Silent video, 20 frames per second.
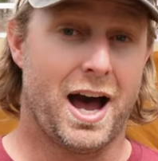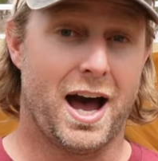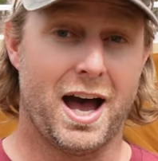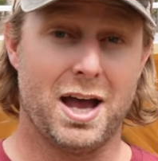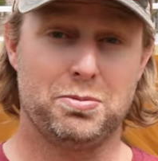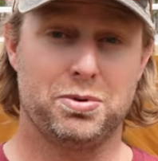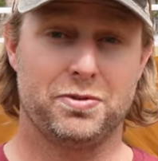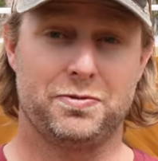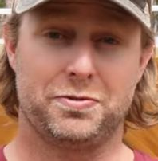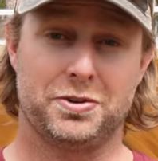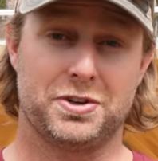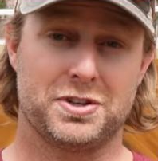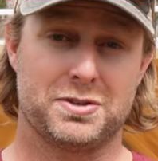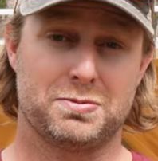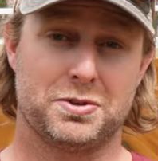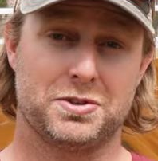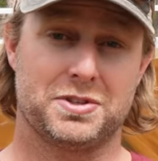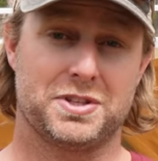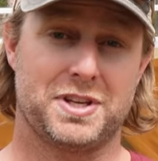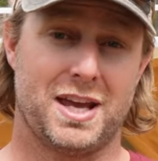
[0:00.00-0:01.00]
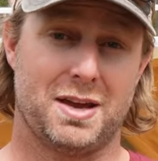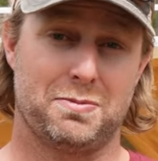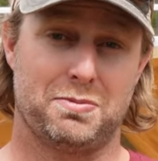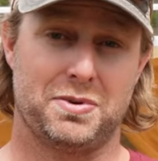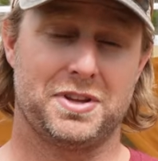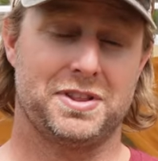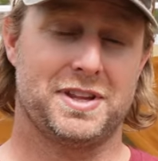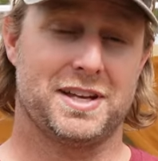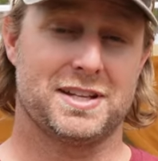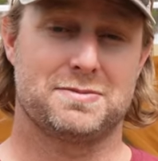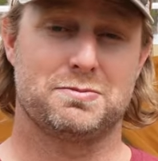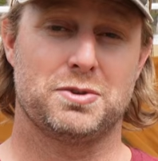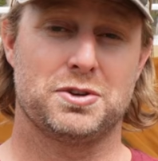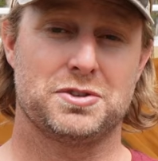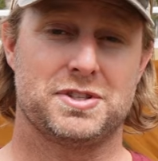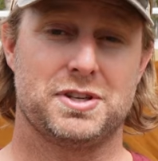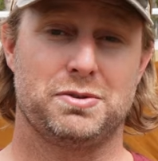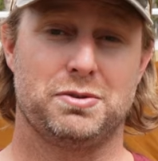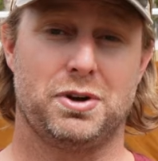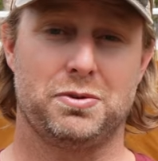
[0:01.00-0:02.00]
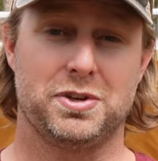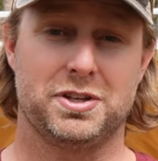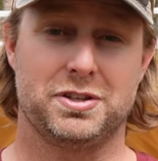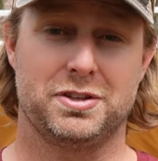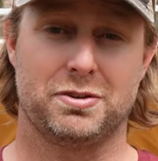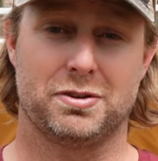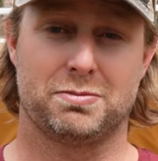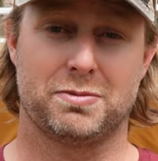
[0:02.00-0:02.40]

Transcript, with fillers: I prefer dispersed camping. That's mostly what we do